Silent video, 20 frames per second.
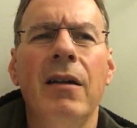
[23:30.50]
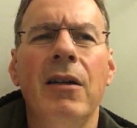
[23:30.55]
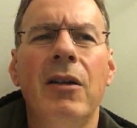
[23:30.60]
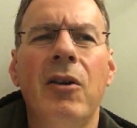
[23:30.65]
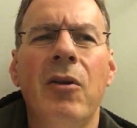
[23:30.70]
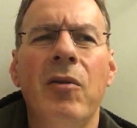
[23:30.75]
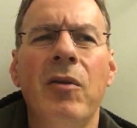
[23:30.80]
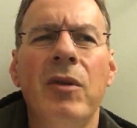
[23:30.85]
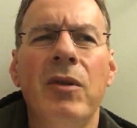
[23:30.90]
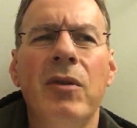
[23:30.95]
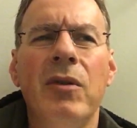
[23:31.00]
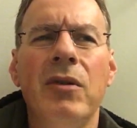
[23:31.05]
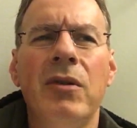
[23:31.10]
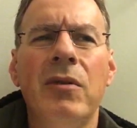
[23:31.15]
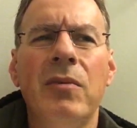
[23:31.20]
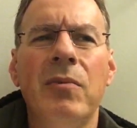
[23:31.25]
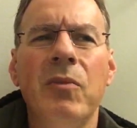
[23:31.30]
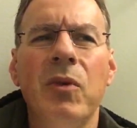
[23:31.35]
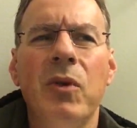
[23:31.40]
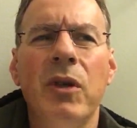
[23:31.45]
Go into
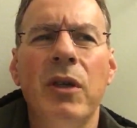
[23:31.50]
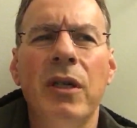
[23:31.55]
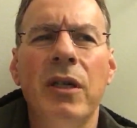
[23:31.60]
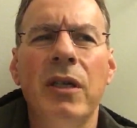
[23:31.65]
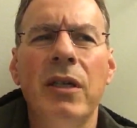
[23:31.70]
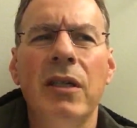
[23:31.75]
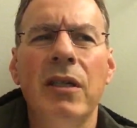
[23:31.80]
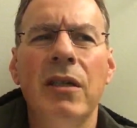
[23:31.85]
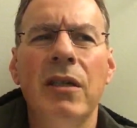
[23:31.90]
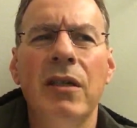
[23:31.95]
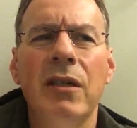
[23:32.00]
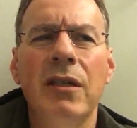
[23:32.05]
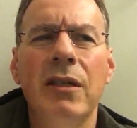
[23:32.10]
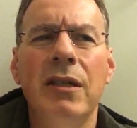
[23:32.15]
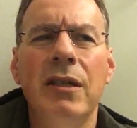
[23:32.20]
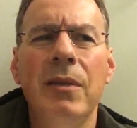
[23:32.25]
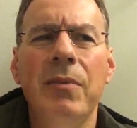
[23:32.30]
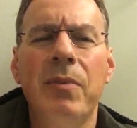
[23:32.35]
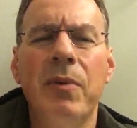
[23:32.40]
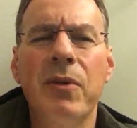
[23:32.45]
some more
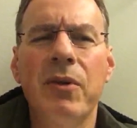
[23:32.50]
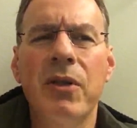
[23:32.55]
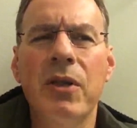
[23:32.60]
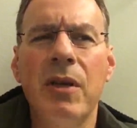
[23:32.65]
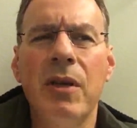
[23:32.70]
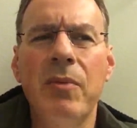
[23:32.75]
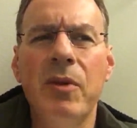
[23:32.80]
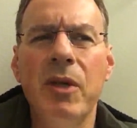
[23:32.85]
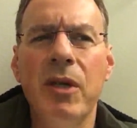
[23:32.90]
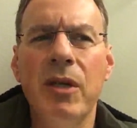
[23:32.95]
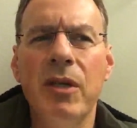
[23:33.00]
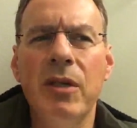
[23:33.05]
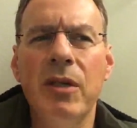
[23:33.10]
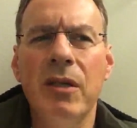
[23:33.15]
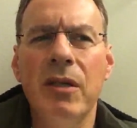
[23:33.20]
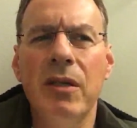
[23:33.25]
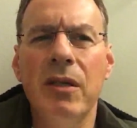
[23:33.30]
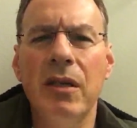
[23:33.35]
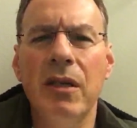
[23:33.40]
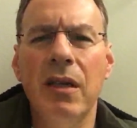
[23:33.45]
deeper
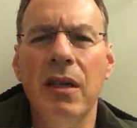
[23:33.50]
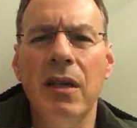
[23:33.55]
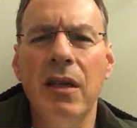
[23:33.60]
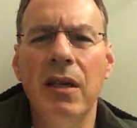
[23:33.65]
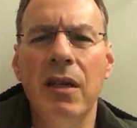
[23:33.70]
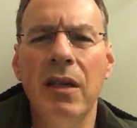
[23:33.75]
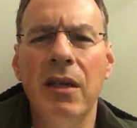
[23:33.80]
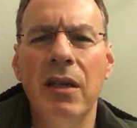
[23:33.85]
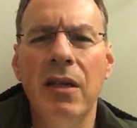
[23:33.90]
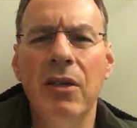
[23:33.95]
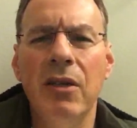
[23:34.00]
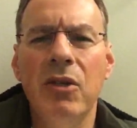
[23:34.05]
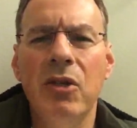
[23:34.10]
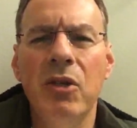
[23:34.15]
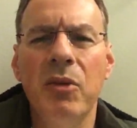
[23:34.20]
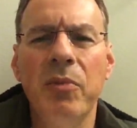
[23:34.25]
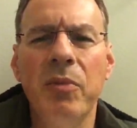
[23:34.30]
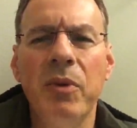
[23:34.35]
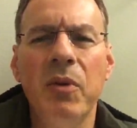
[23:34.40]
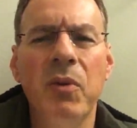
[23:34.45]
subjects, and it
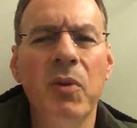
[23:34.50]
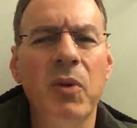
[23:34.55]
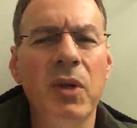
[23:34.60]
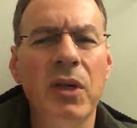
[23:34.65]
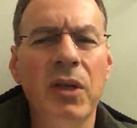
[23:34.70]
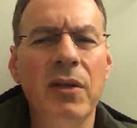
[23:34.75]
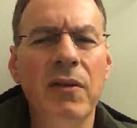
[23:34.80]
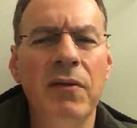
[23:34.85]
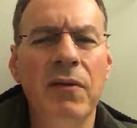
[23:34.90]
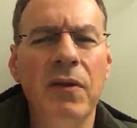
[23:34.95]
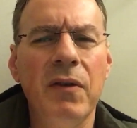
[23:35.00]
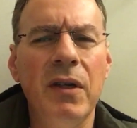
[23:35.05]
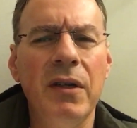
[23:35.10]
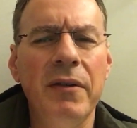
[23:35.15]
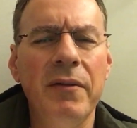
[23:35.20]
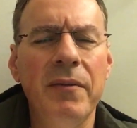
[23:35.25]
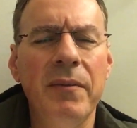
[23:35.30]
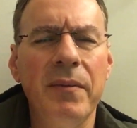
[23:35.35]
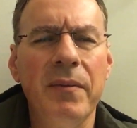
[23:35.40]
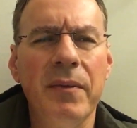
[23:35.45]
should be really
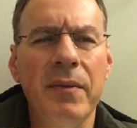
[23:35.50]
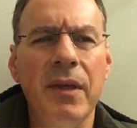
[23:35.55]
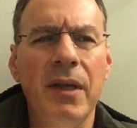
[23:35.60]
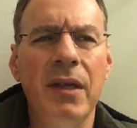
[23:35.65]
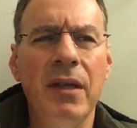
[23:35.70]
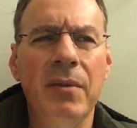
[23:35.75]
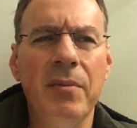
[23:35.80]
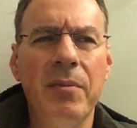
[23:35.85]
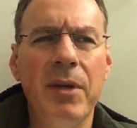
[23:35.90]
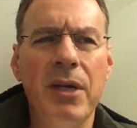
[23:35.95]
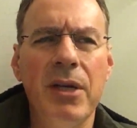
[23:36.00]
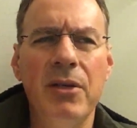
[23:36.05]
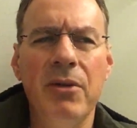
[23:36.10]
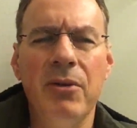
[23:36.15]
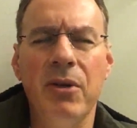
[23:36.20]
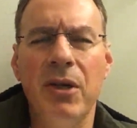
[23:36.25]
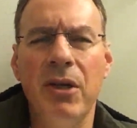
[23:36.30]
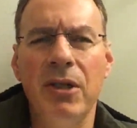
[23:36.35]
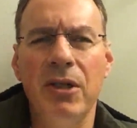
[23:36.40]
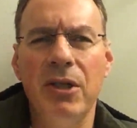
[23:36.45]
fun on the
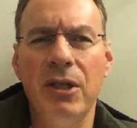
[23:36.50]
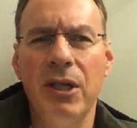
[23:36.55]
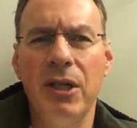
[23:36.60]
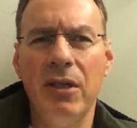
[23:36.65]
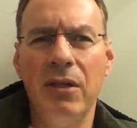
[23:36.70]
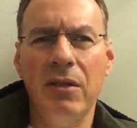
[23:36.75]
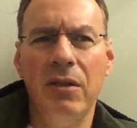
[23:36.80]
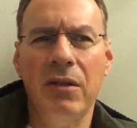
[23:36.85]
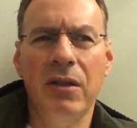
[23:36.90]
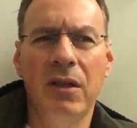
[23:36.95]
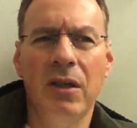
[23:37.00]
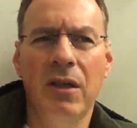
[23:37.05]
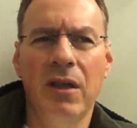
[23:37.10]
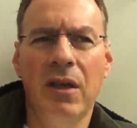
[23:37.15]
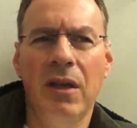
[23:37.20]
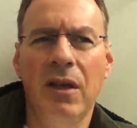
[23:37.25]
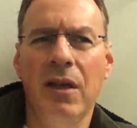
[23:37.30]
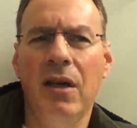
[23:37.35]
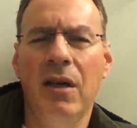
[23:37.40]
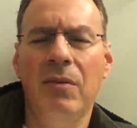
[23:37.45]
Patreon channel.
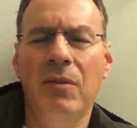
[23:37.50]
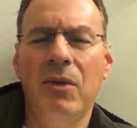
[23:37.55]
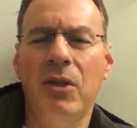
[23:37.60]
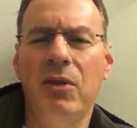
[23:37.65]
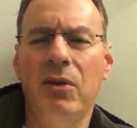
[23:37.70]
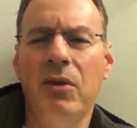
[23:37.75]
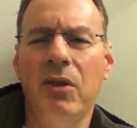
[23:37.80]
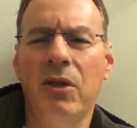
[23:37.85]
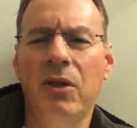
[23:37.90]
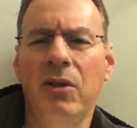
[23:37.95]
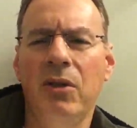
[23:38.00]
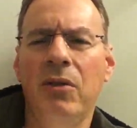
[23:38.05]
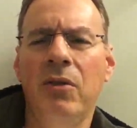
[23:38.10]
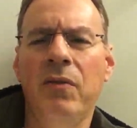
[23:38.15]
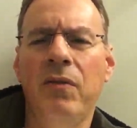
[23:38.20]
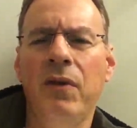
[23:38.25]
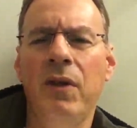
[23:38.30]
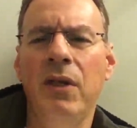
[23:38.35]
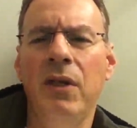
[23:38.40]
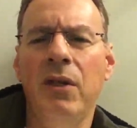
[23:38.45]
I'm still going to
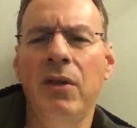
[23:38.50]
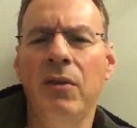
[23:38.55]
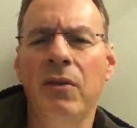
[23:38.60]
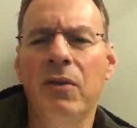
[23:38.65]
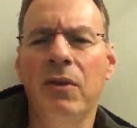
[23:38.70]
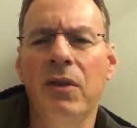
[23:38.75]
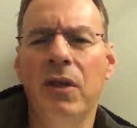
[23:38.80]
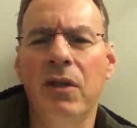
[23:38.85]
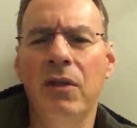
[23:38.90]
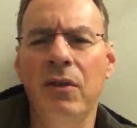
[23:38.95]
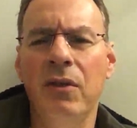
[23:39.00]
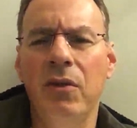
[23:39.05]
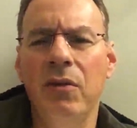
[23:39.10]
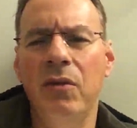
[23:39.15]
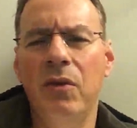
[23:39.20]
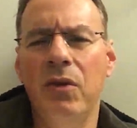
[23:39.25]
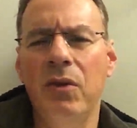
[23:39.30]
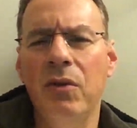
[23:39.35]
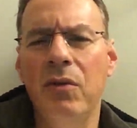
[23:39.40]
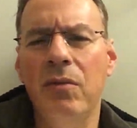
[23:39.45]
do videos on
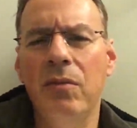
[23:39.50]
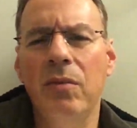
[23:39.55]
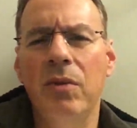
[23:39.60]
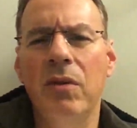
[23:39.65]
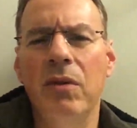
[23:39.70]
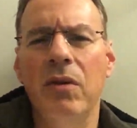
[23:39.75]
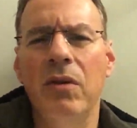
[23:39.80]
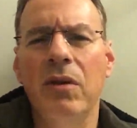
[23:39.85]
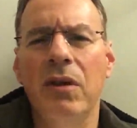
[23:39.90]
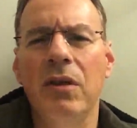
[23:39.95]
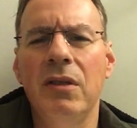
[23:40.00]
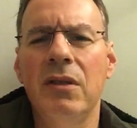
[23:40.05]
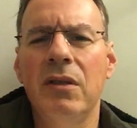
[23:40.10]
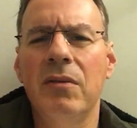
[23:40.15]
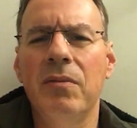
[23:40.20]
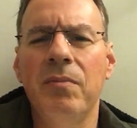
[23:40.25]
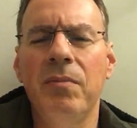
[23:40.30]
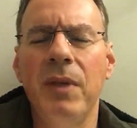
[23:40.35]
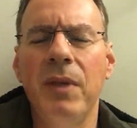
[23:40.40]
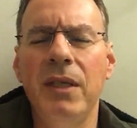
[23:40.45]
YouTube.
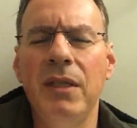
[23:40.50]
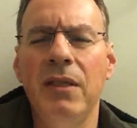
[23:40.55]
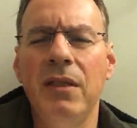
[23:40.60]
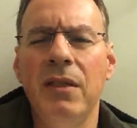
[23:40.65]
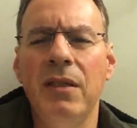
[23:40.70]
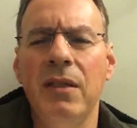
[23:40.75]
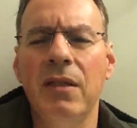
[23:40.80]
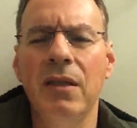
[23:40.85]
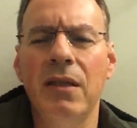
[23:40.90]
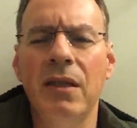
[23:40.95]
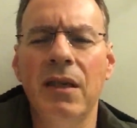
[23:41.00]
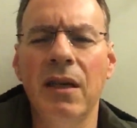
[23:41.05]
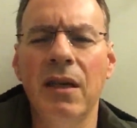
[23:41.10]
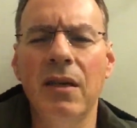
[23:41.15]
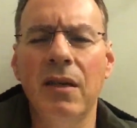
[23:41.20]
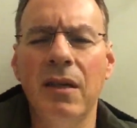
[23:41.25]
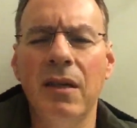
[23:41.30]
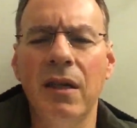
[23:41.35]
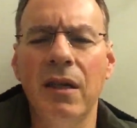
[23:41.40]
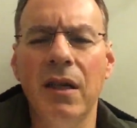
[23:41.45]
It's basically
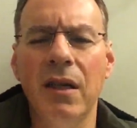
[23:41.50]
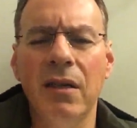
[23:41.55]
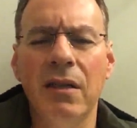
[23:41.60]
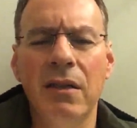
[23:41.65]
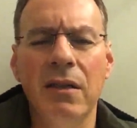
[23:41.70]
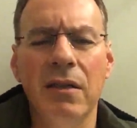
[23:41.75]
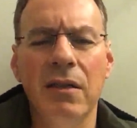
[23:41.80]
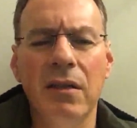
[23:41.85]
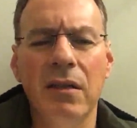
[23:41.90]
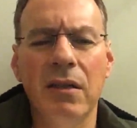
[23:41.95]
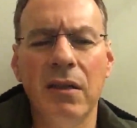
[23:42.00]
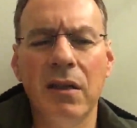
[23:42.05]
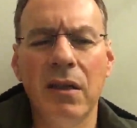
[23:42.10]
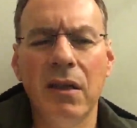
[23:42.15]
kind of connected.